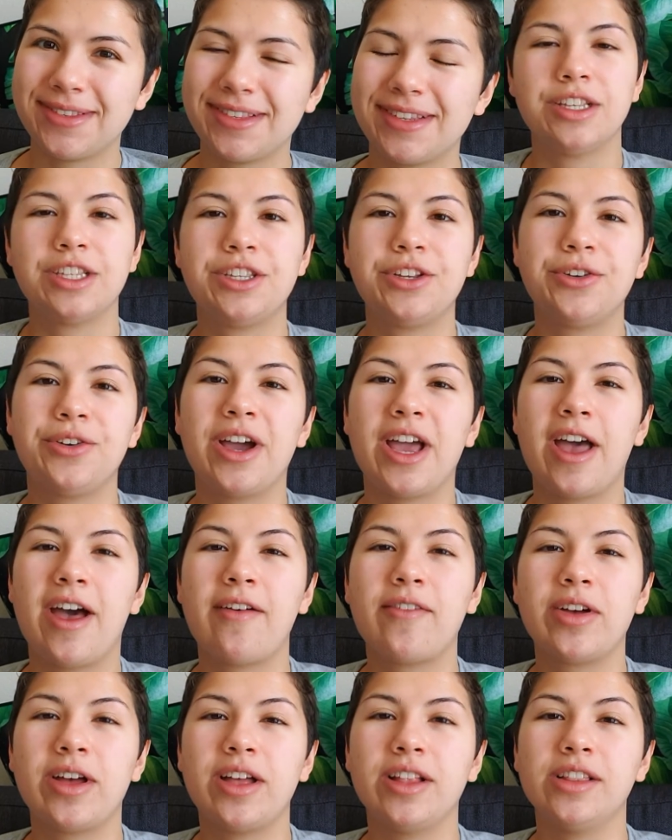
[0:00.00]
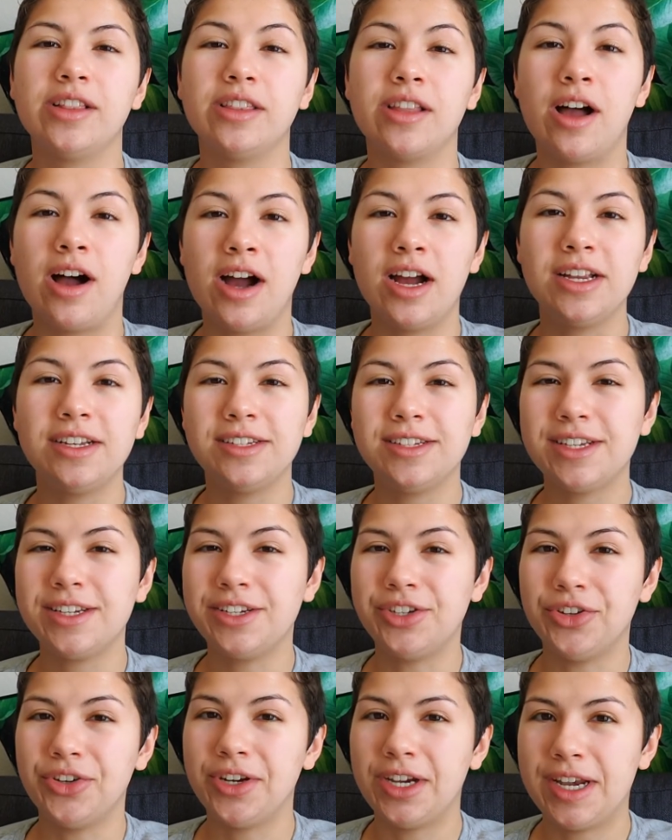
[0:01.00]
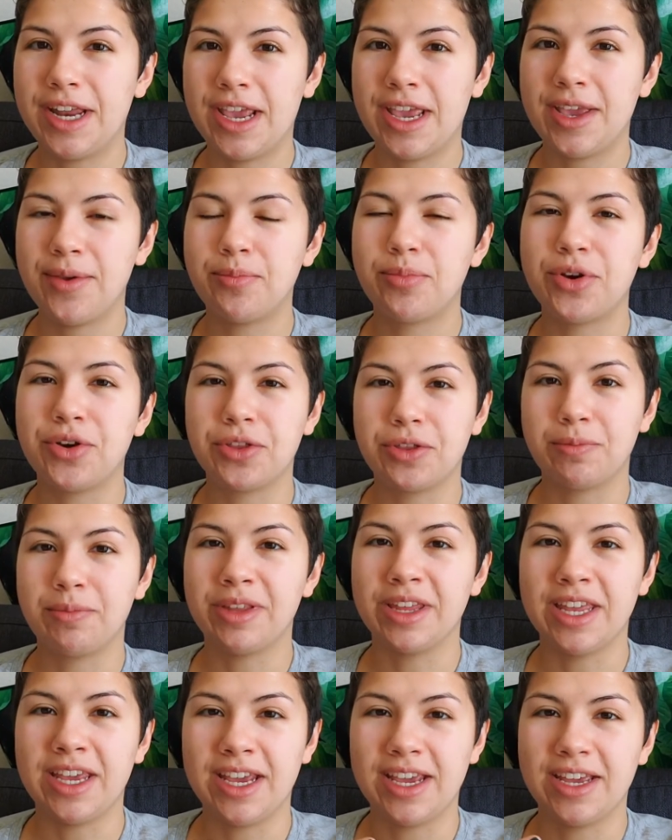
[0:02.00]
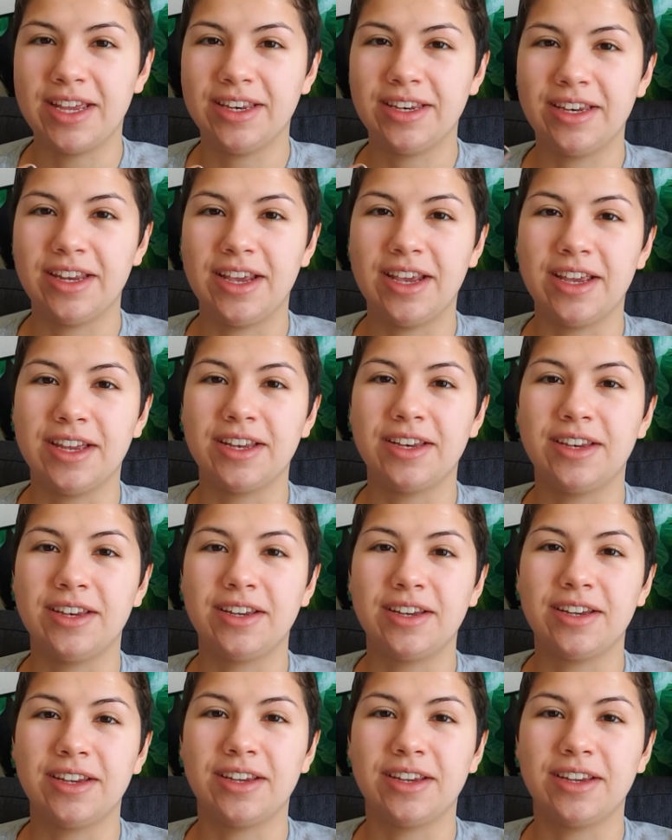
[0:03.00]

So I have a lot to do today, both plant and